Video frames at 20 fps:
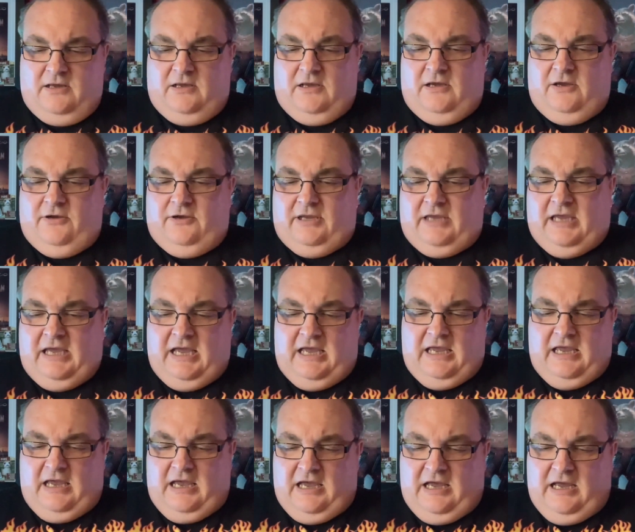
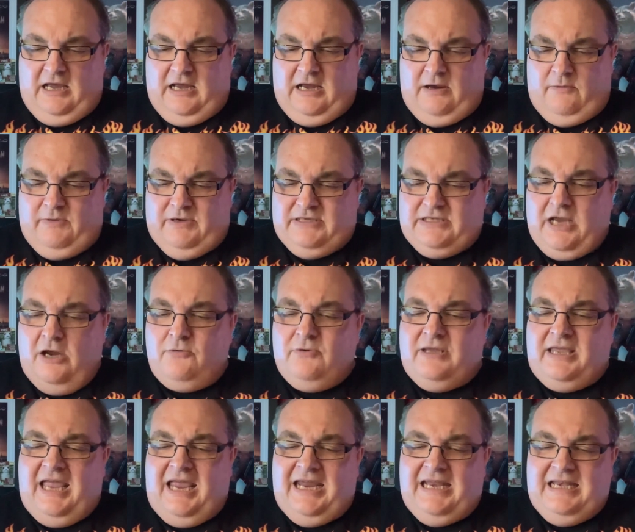Okay, uh, we don't
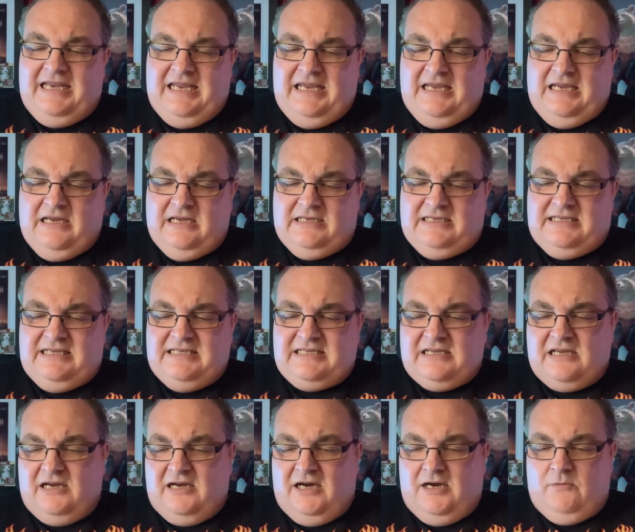get any disc
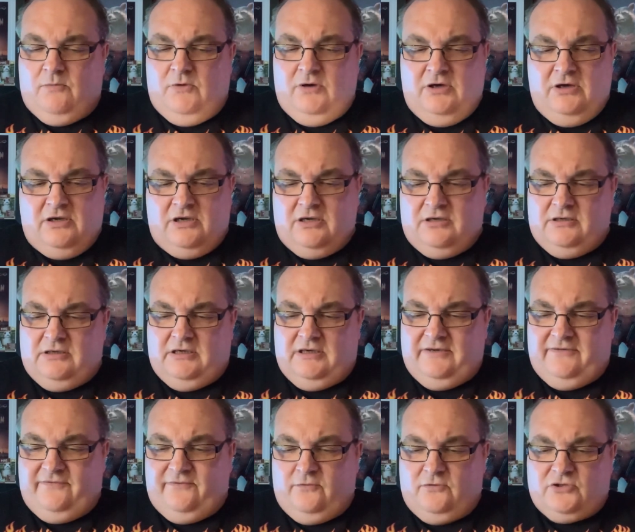artwork,
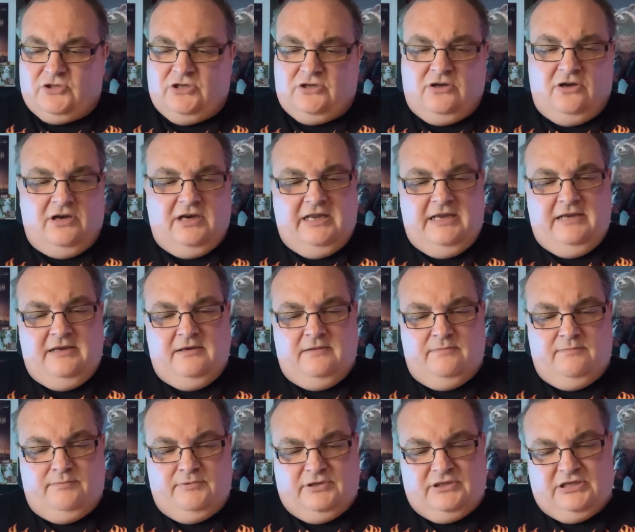unfortunately,
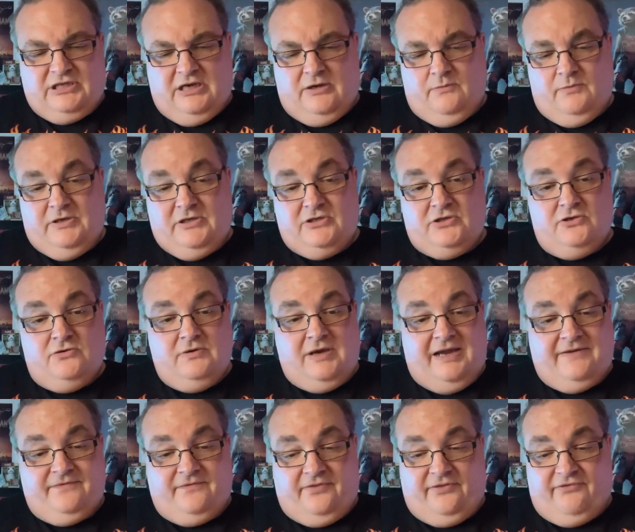but uh, we do
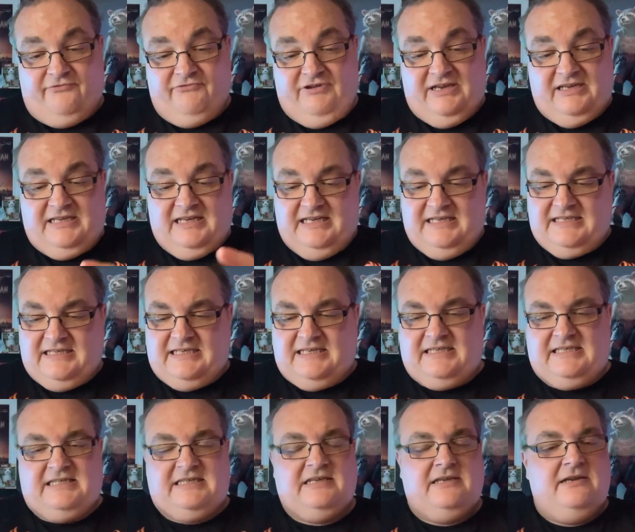have three
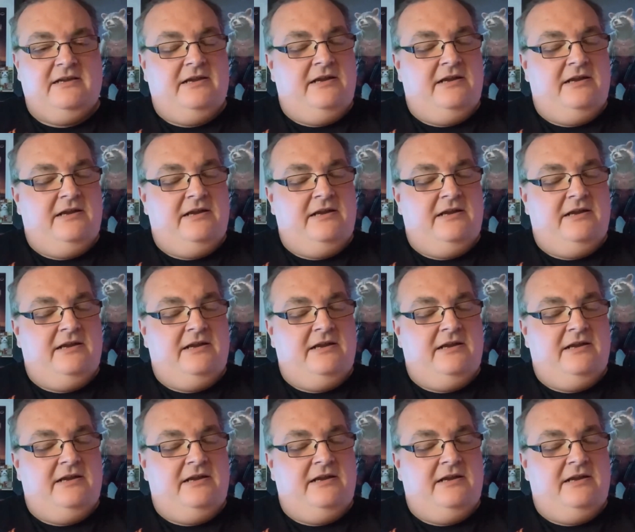discs.